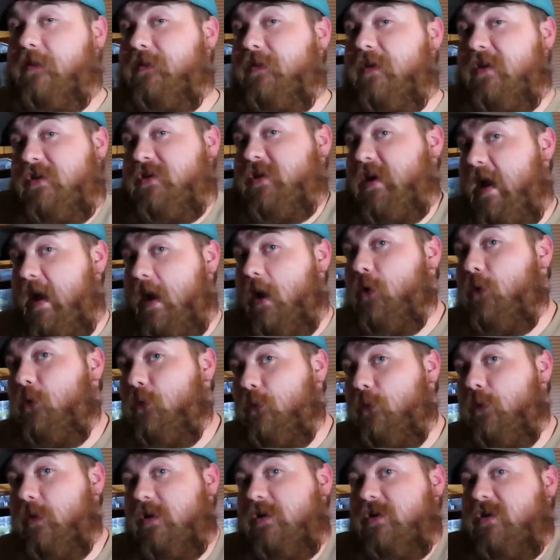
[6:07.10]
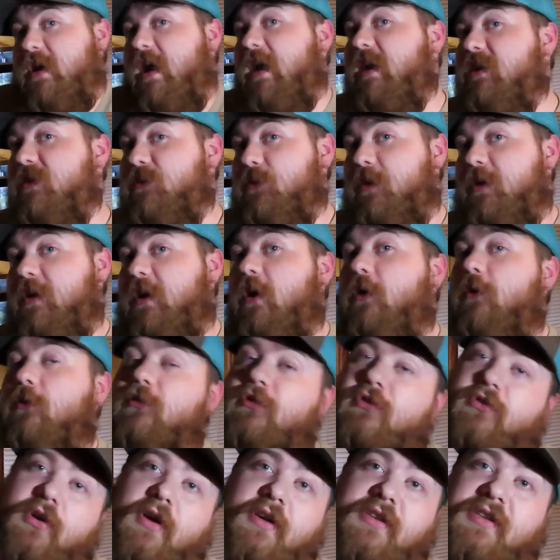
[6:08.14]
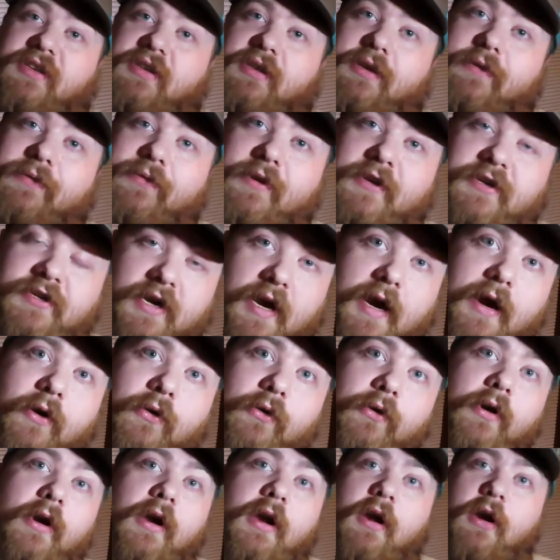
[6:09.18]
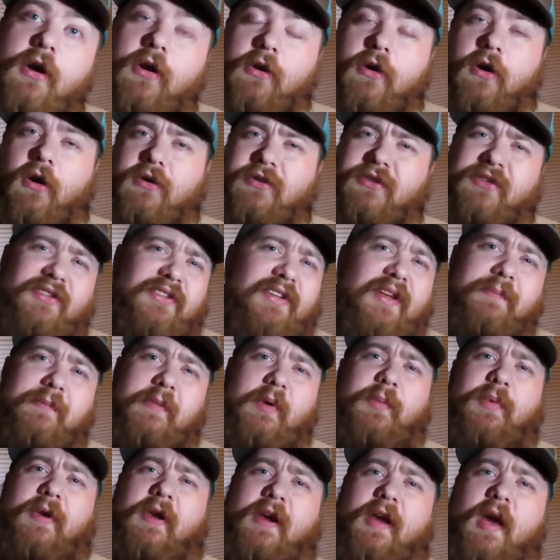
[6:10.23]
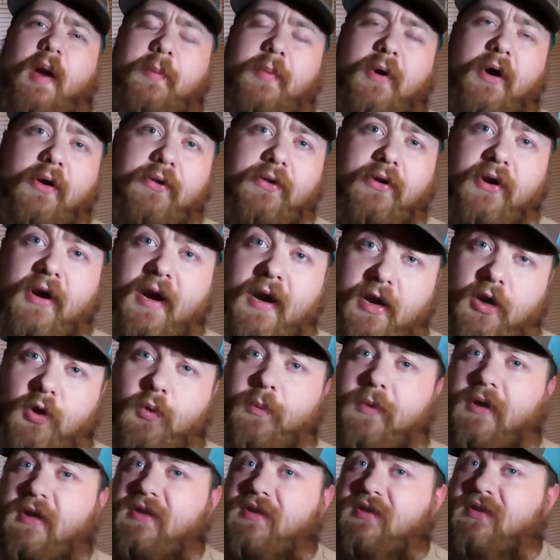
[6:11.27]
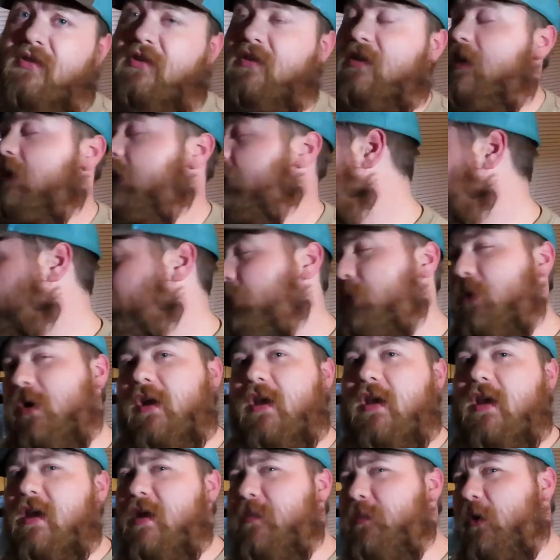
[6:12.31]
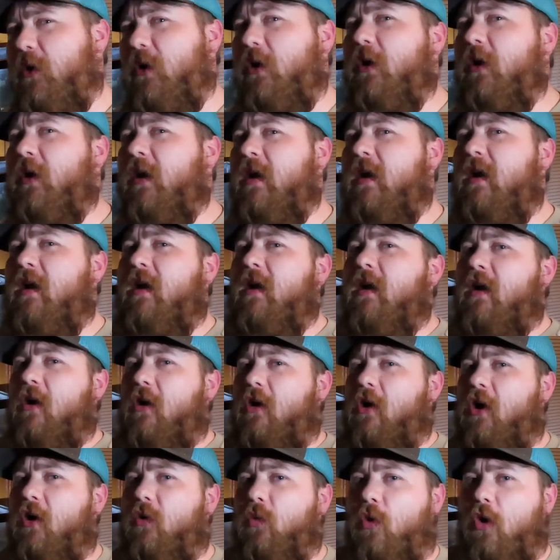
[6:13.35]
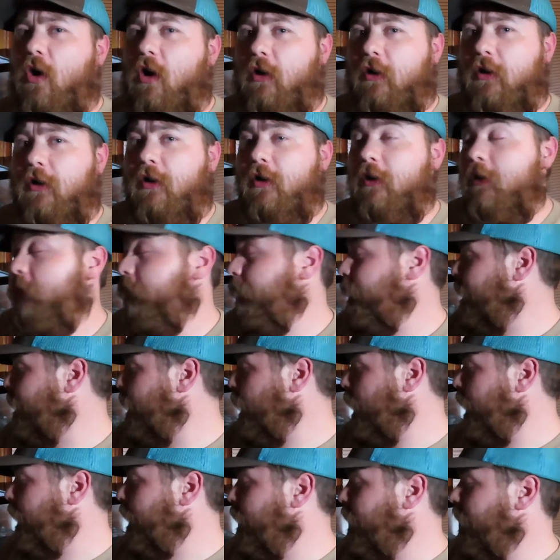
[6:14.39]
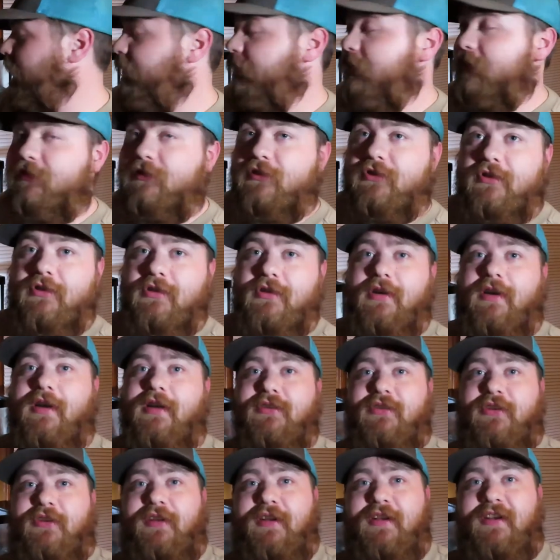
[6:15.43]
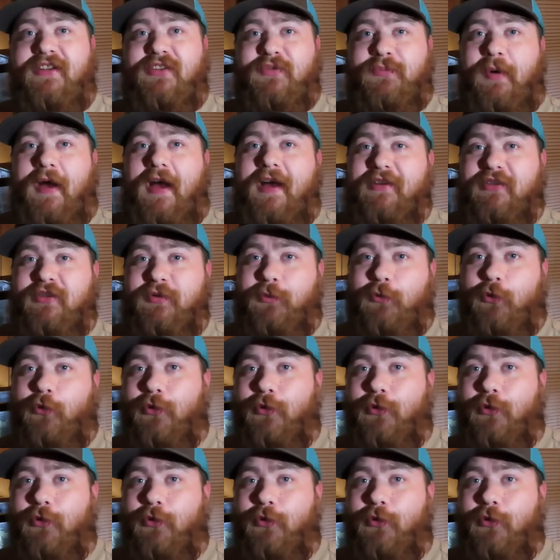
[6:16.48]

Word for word: the fish out, which as we know, stressing the fish out causes them to pick up other ailments. We want to keep our, our water for our critters as clean as possible.